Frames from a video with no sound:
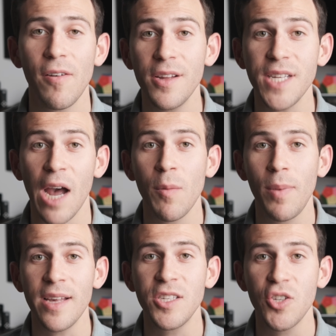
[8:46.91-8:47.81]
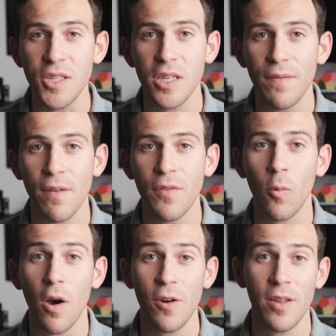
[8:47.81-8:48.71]
For this, I replaced just enough of the
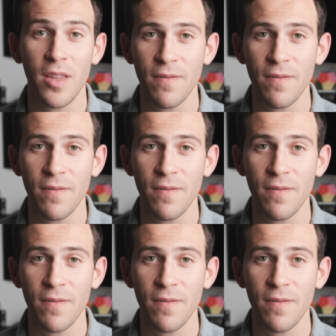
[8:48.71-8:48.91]
water in the